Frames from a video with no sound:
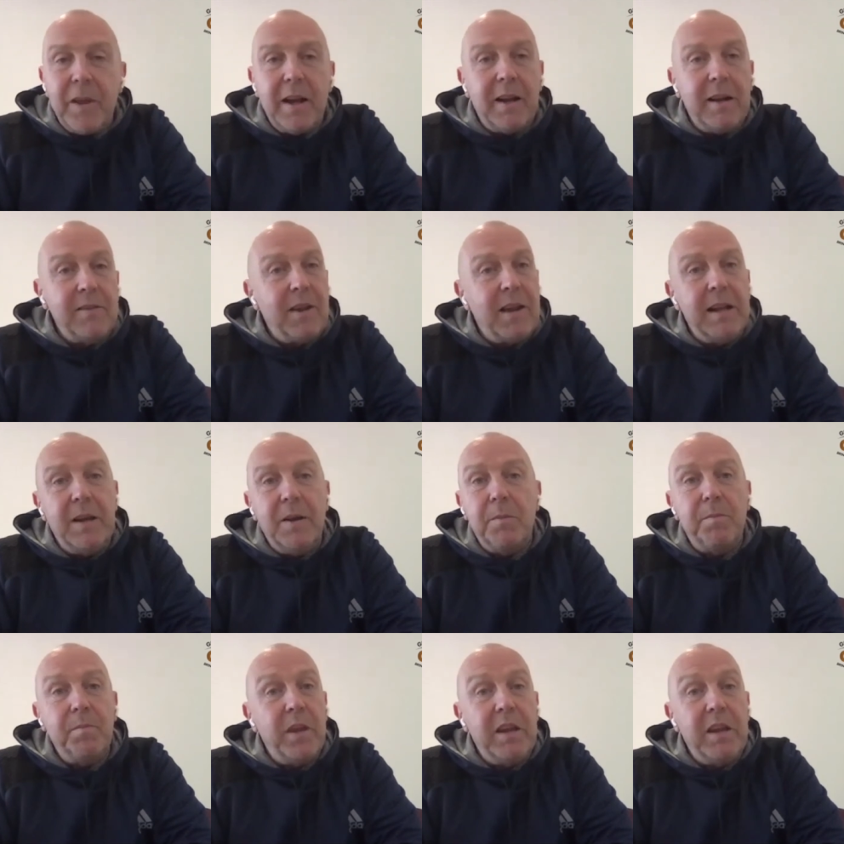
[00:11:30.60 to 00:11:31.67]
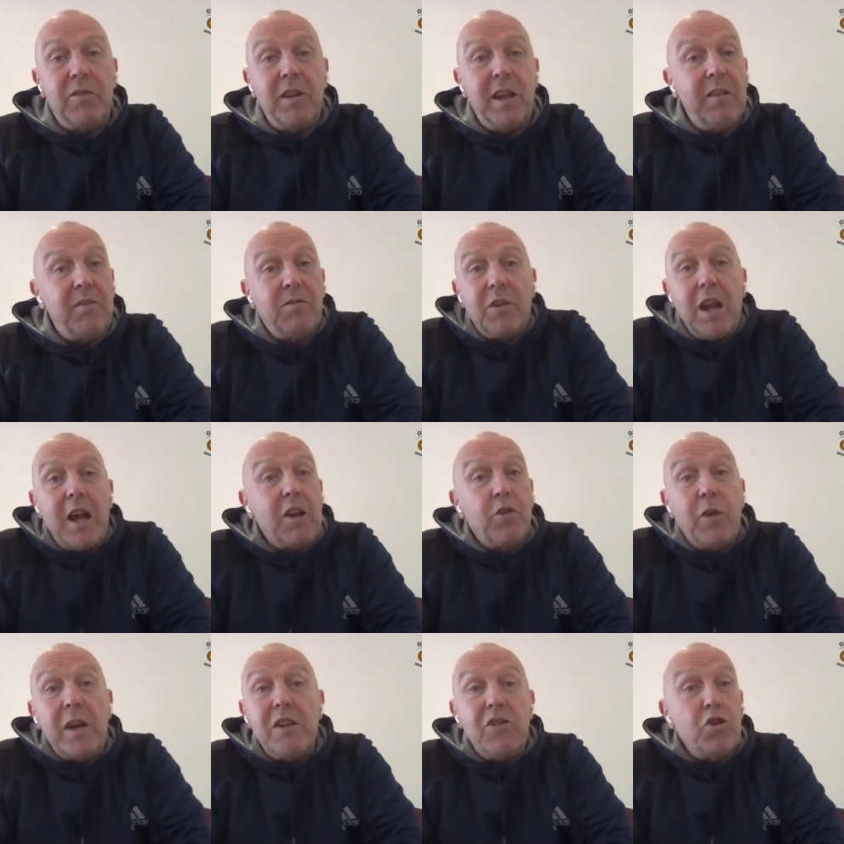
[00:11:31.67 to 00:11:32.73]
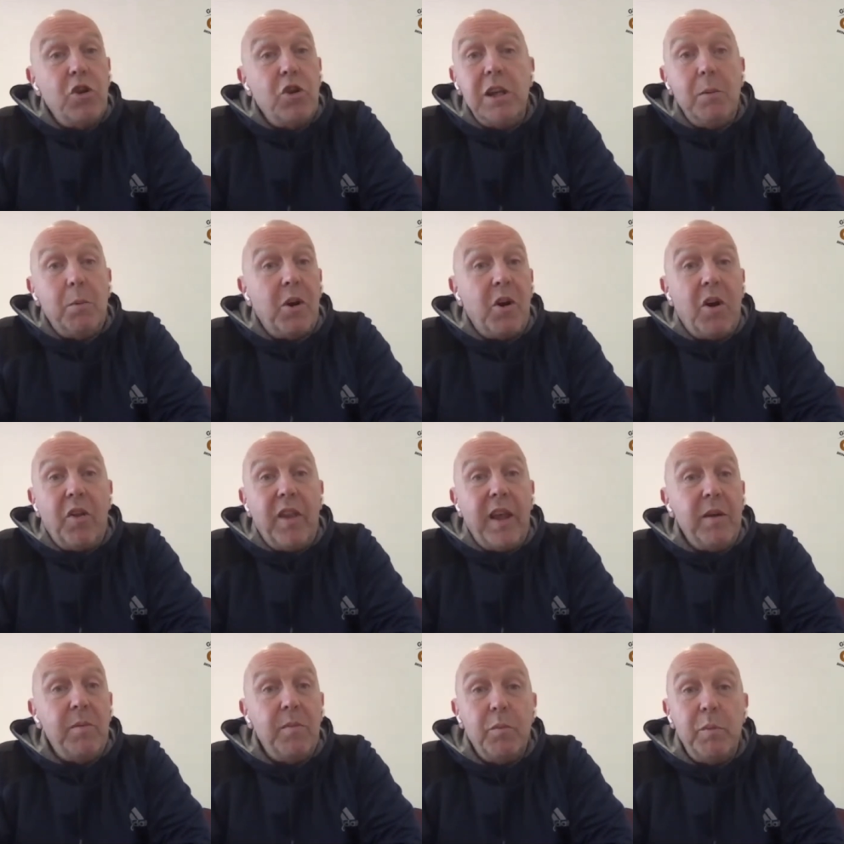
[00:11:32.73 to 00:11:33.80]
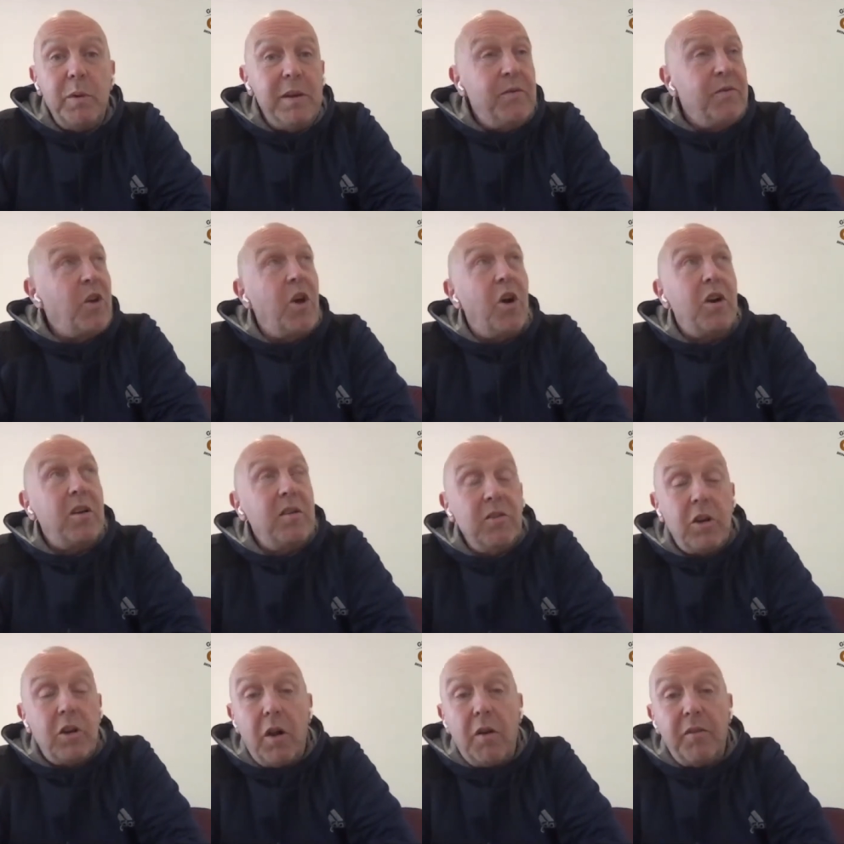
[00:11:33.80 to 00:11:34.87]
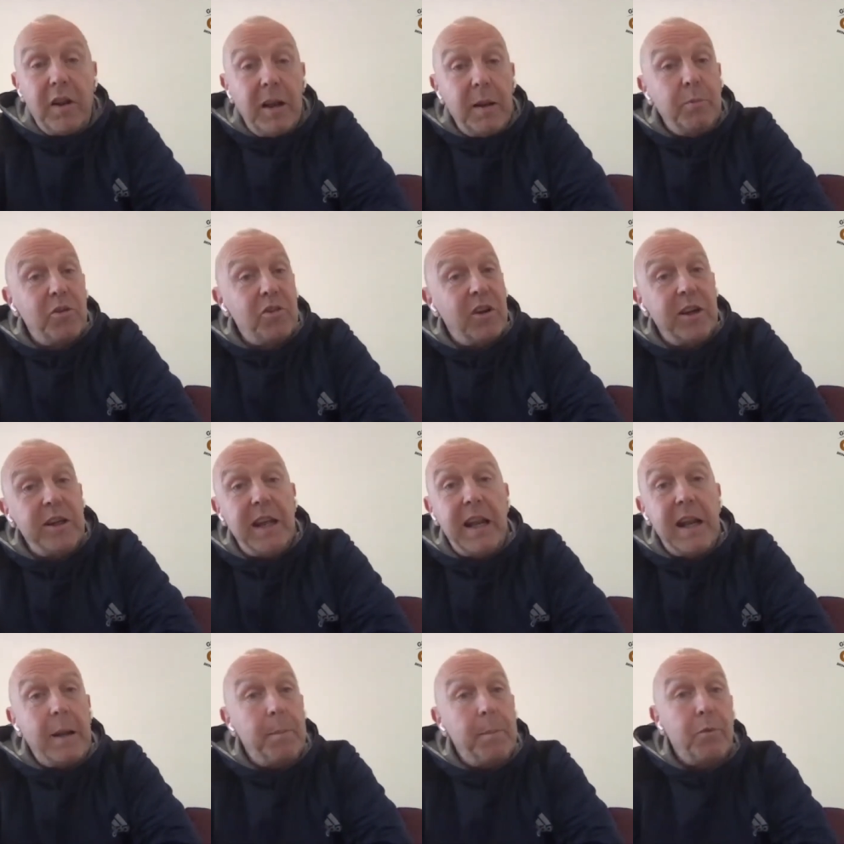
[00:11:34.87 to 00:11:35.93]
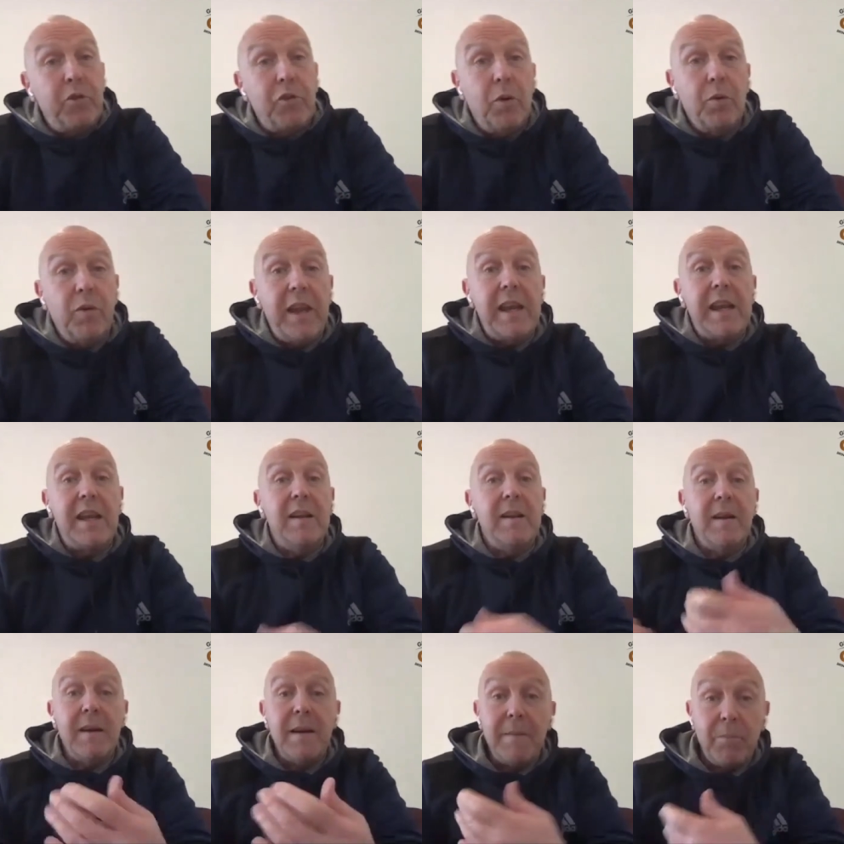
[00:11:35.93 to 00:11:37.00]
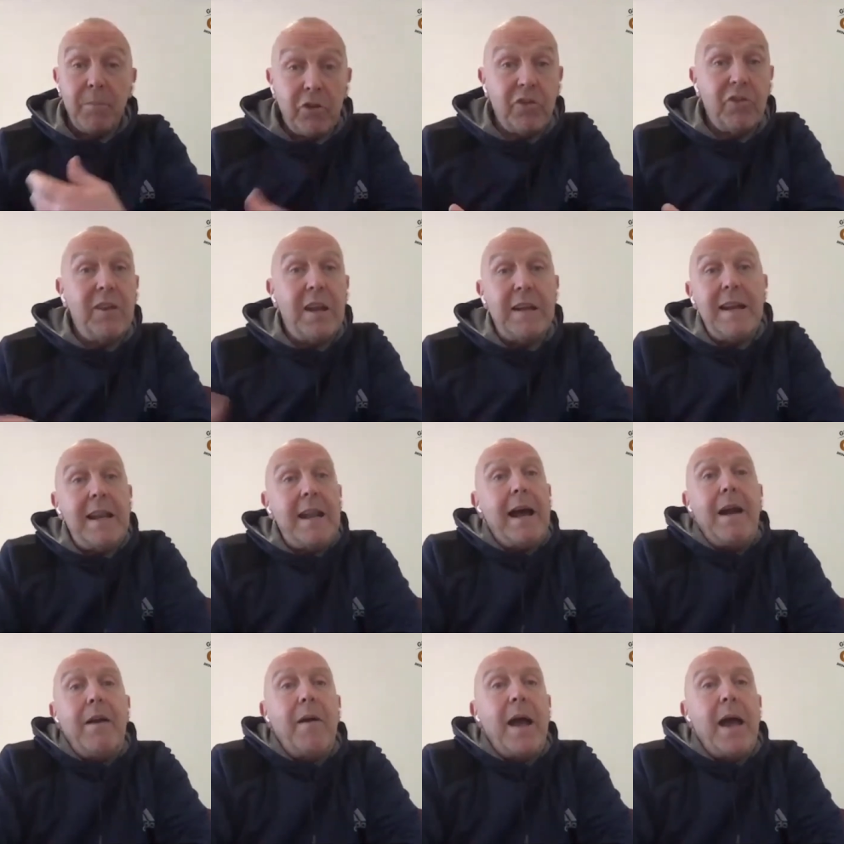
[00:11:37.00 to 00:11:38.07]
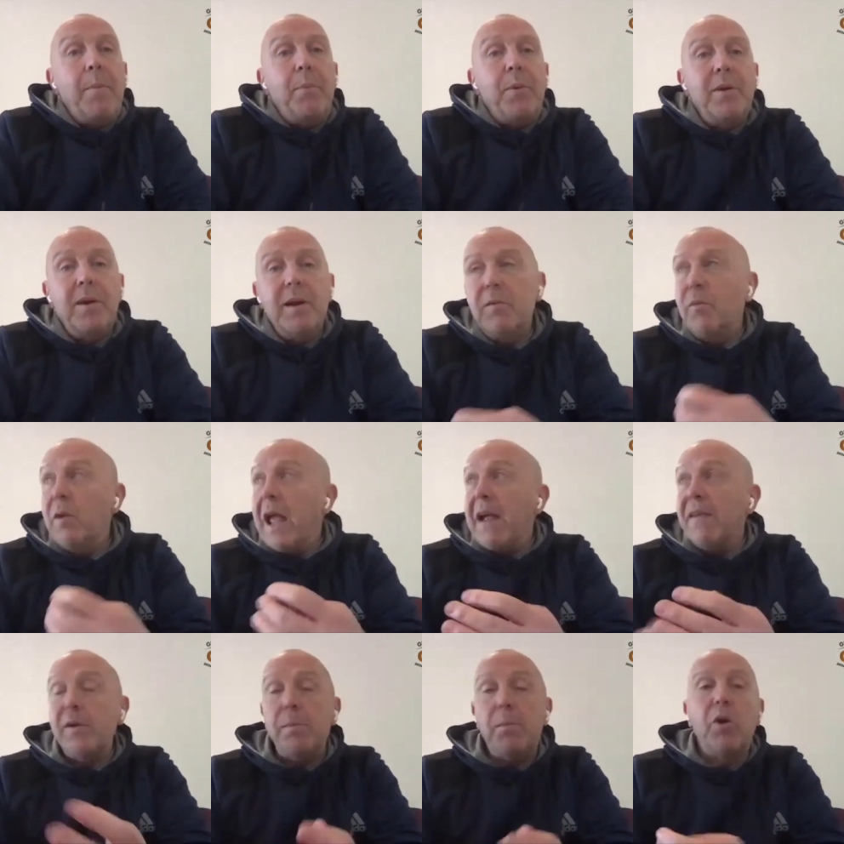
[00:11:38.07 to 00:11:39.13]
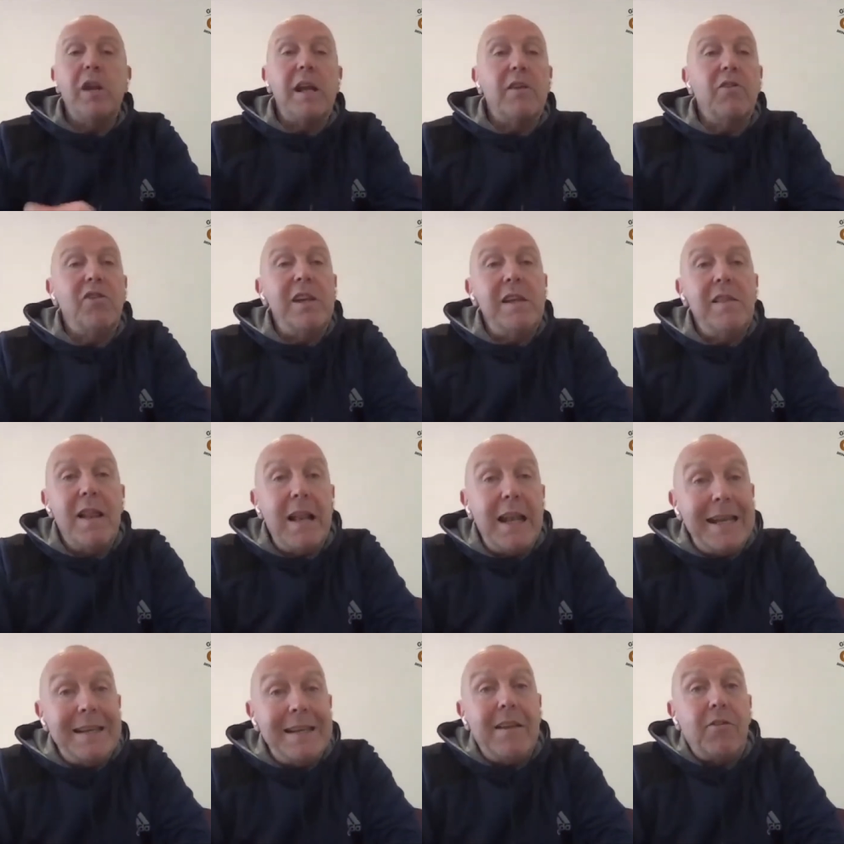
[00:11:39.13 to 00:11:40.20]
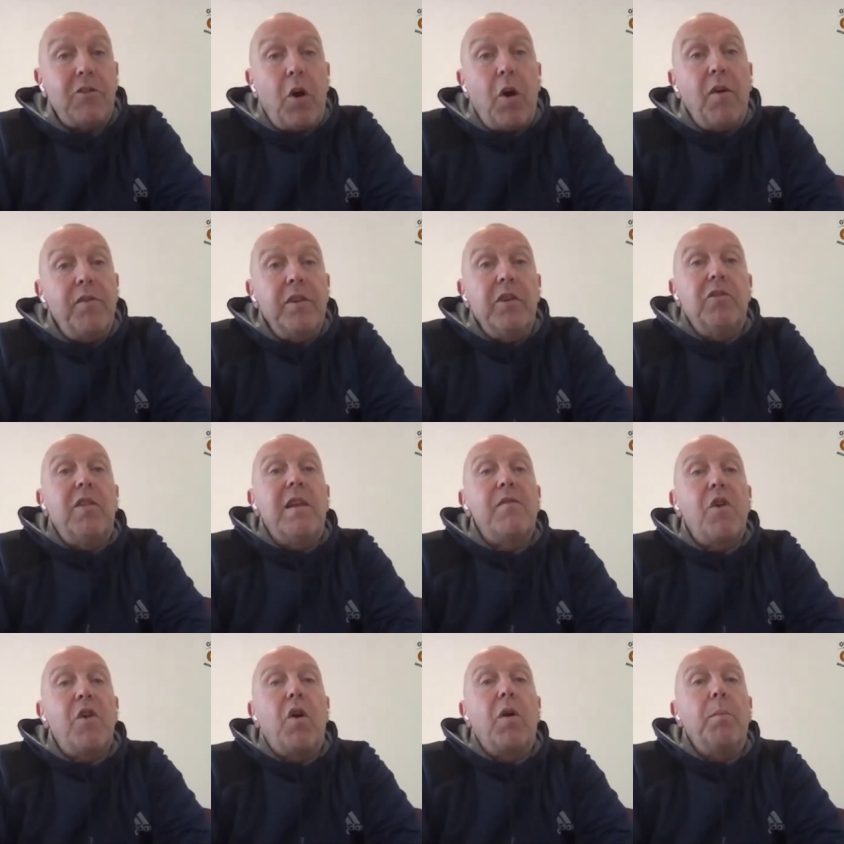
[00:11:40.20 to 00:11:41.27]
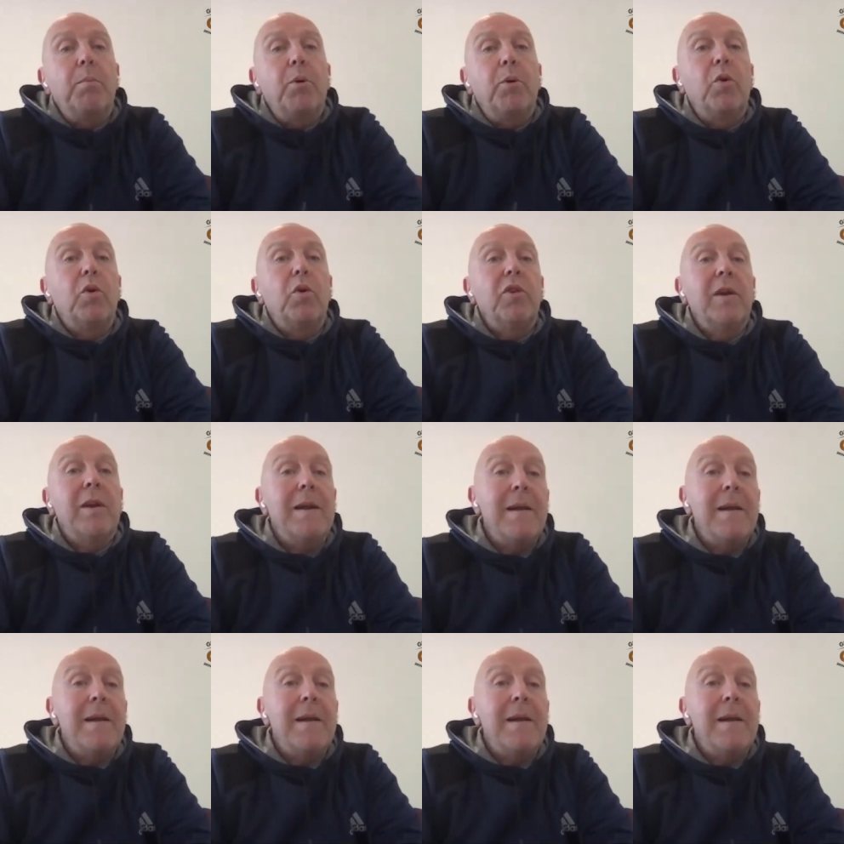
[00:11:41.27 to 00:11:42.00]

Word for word: And I tell you, it's it's a great journey we're on now. We've got golf clubs signing up so they can sit in our app and everybody can see the latest offers they've got on board.